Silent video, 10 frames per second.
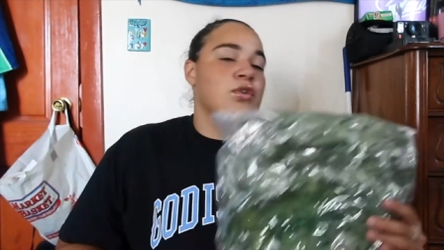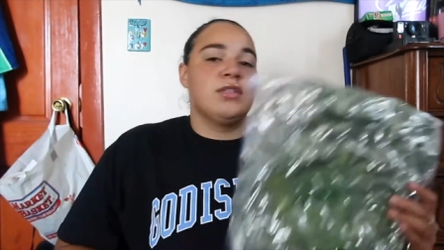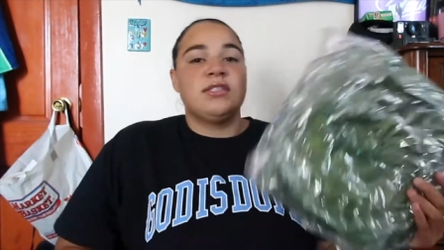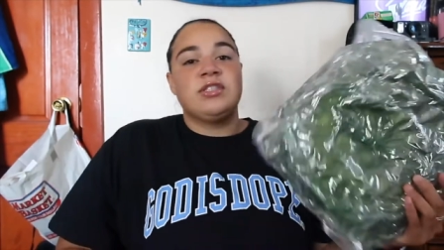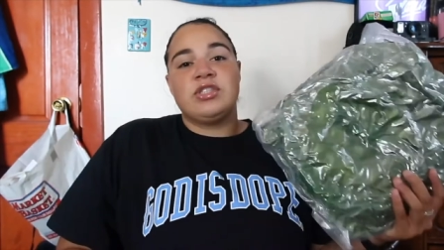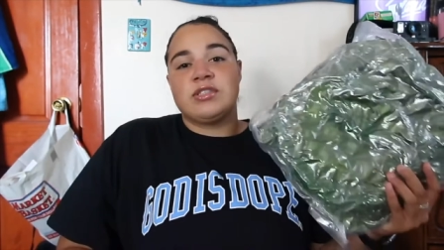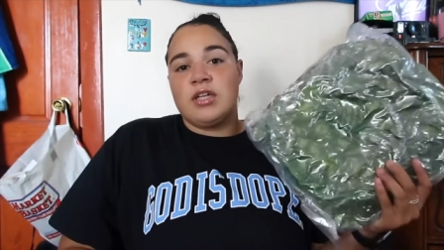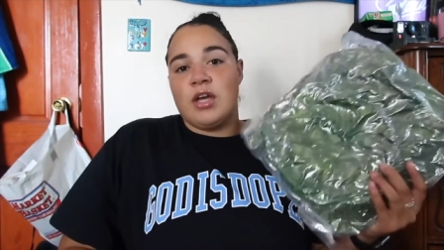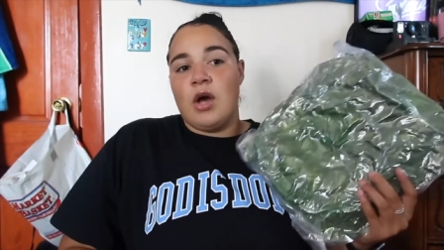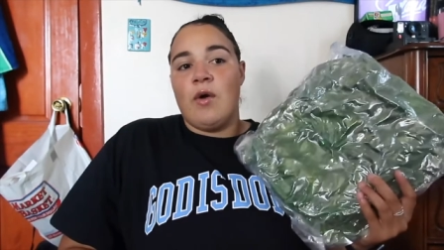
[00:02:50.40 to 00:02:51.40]
So this is just
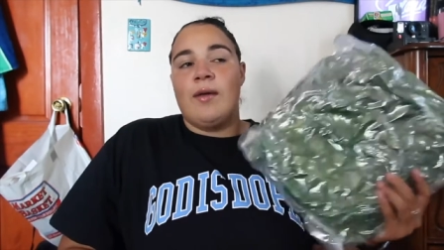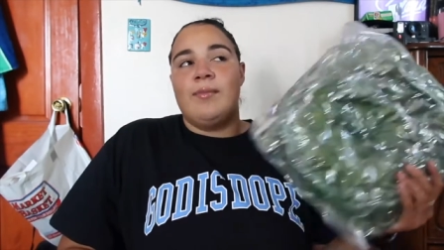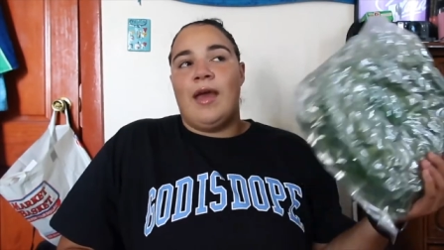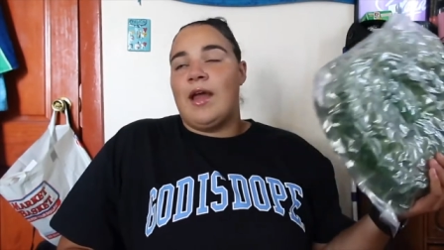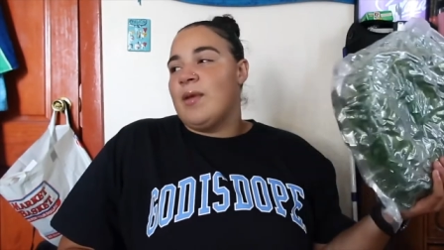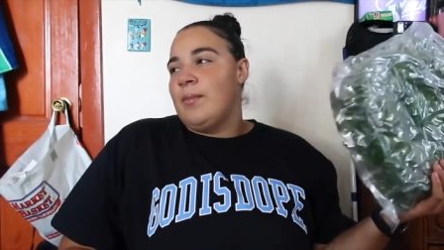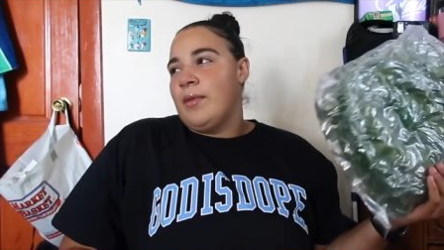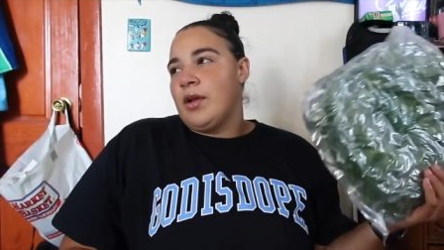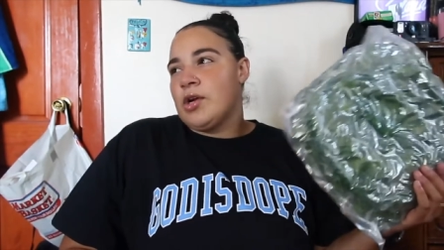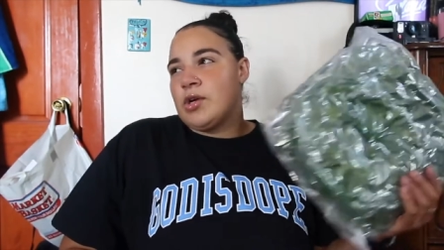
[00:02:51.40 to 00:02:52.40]
gonna go up behind my
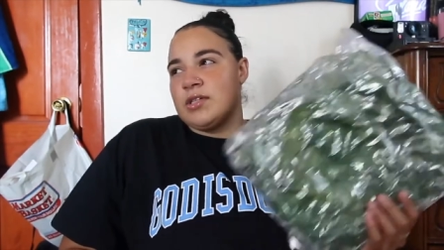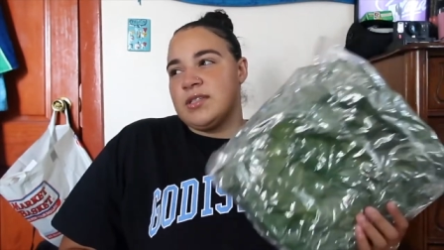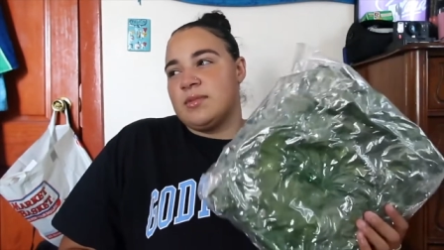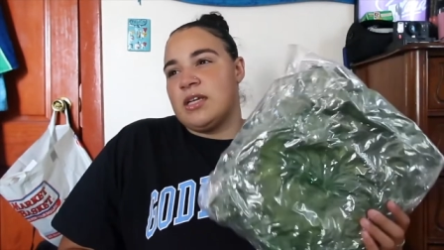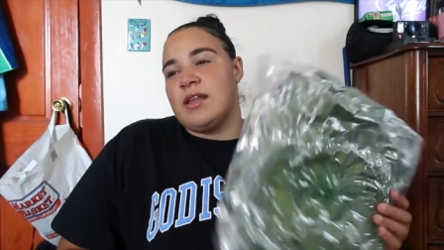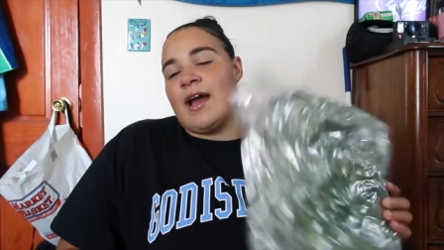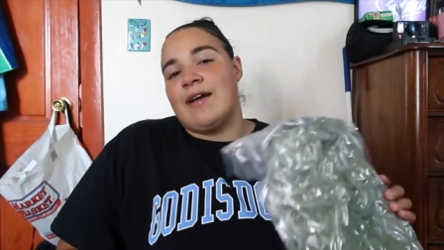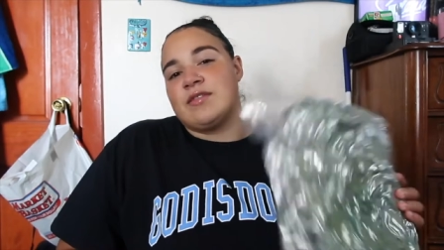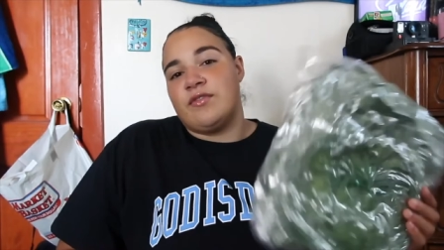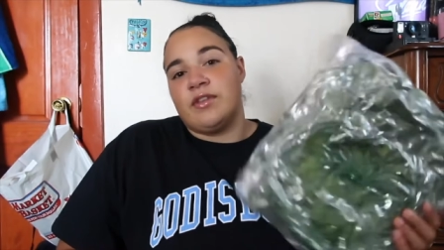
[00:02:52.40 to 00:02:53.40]
mirror or something. Like I
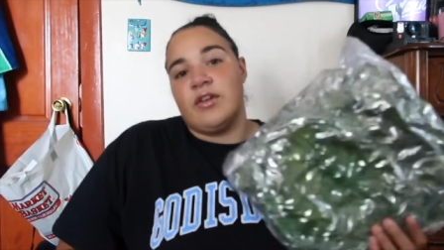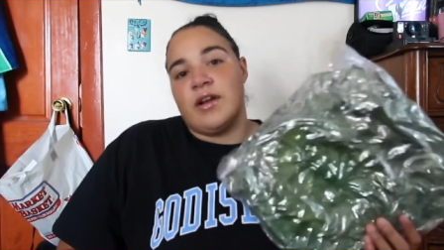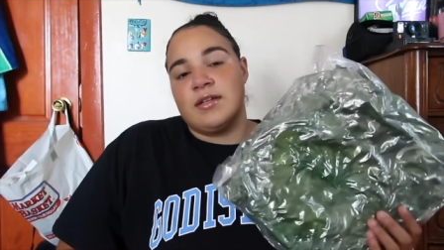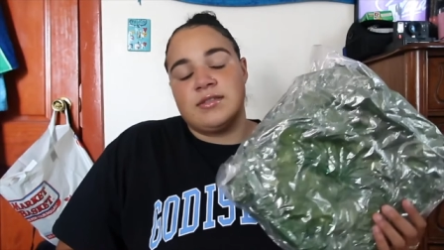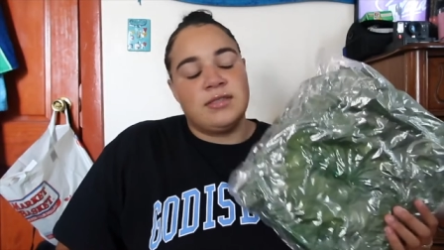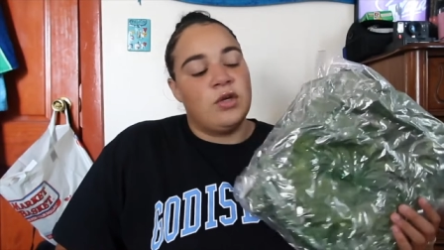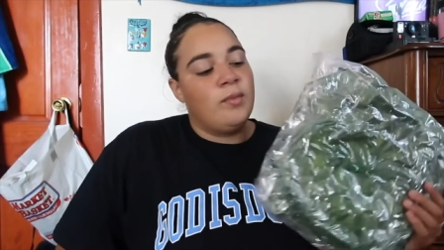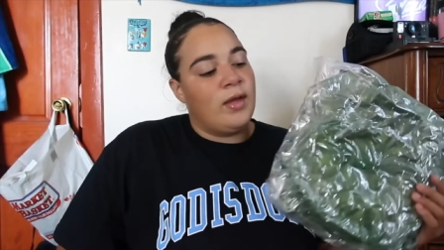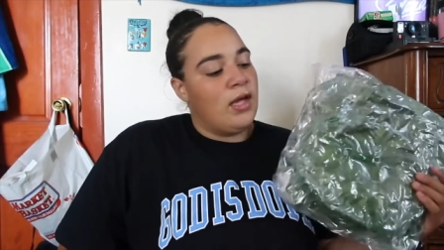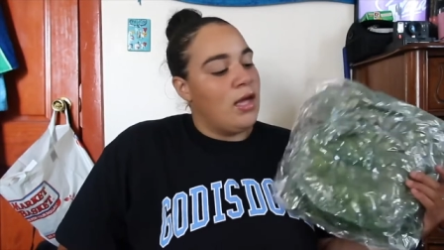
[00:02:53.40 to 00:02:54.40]
have to figure it out still,
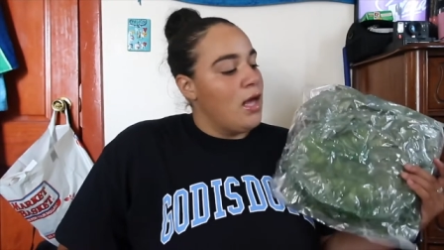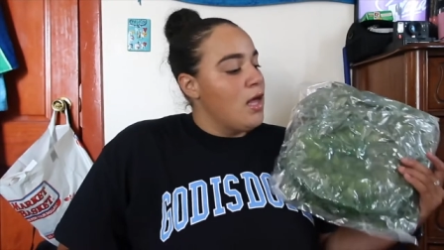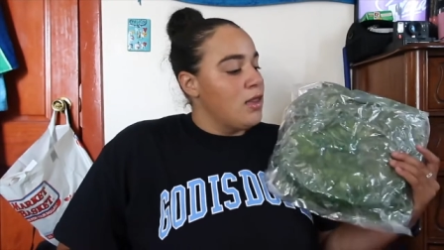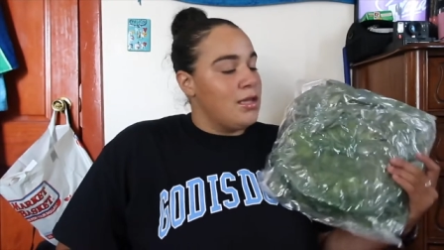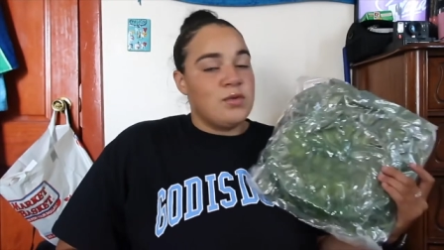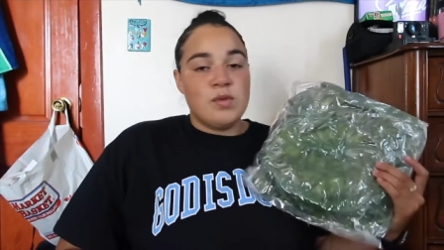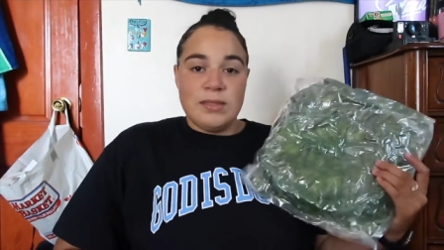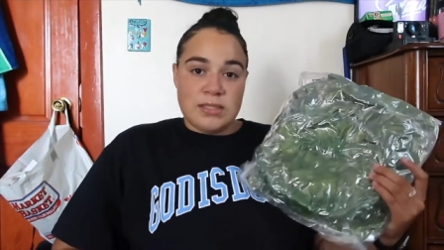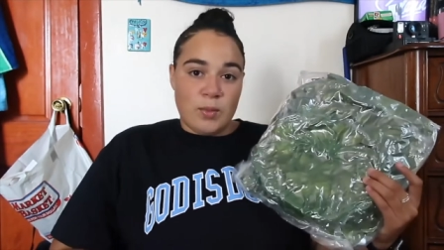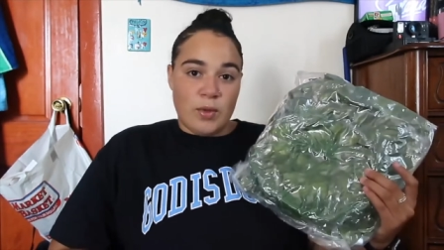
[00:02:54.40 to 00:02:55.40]
but this will
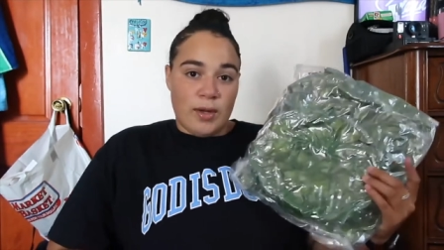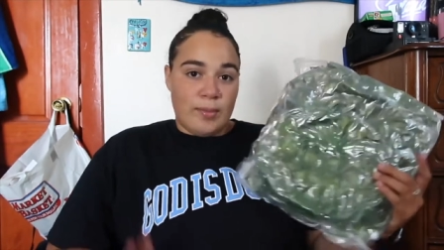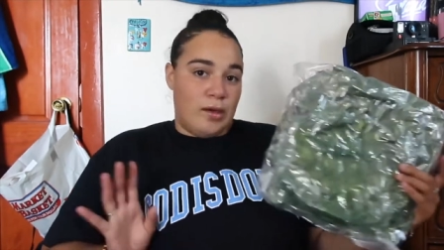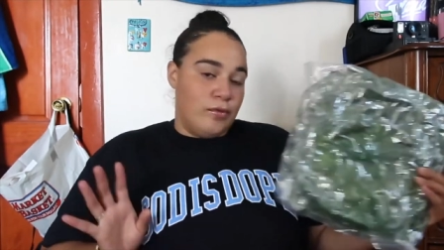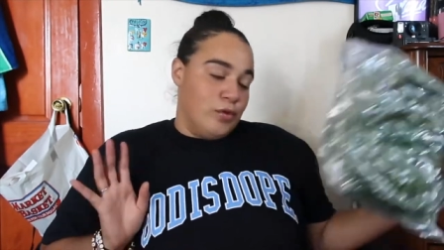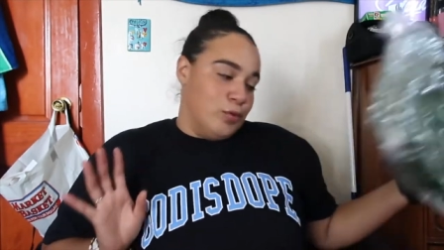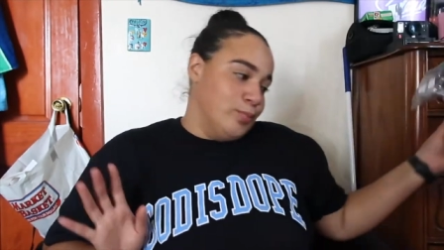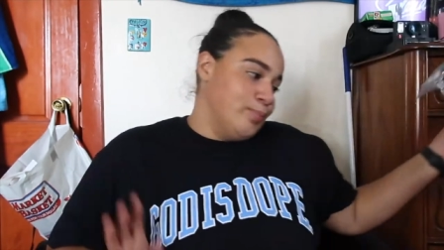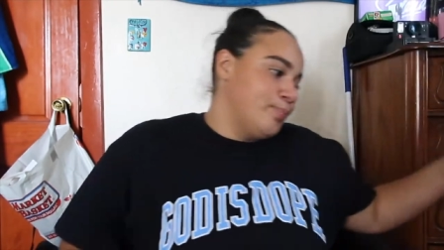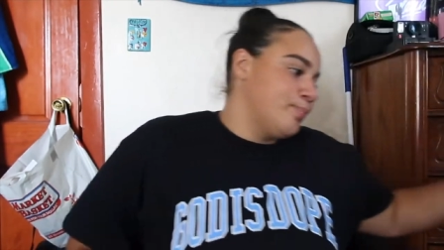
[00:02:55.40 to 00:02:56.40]
be somewhere in my room.